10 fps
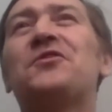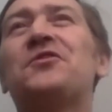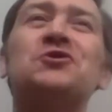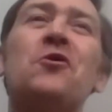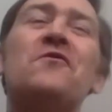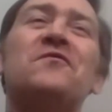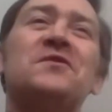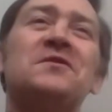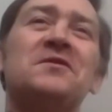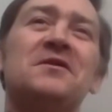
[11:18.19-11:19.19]
things got
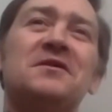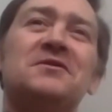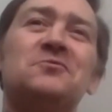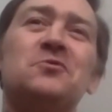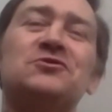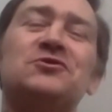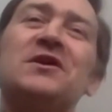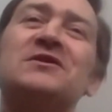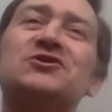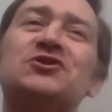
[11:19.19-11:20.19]
soft in the well,
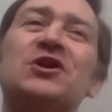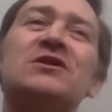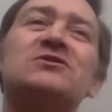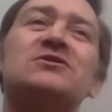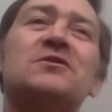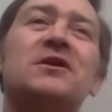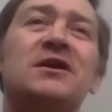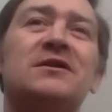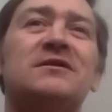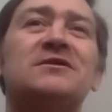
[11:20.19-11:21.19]
things changed in the
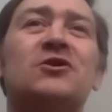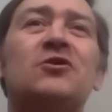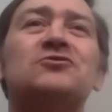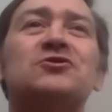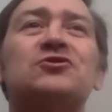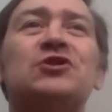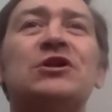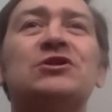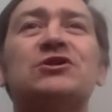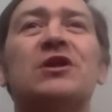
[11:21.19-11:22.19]
eighties, culture
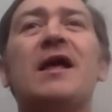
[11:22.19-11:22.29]
changed,